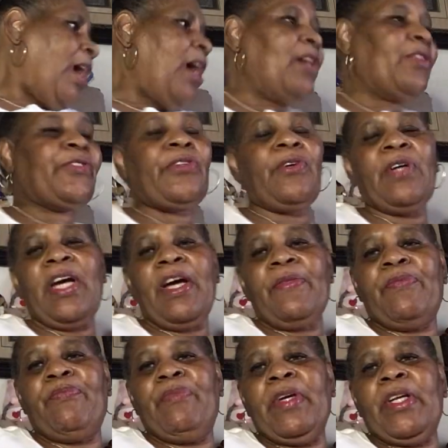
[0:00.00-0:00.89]
Also
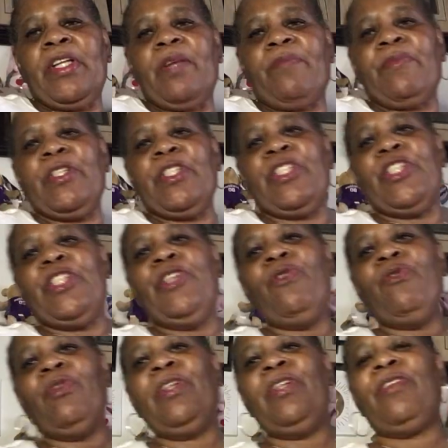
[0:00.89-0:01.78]
got picked up this
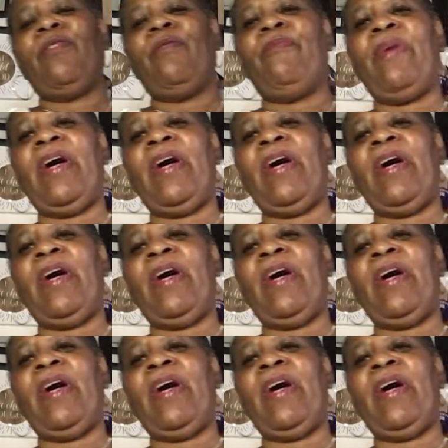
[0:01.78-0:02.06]
cute little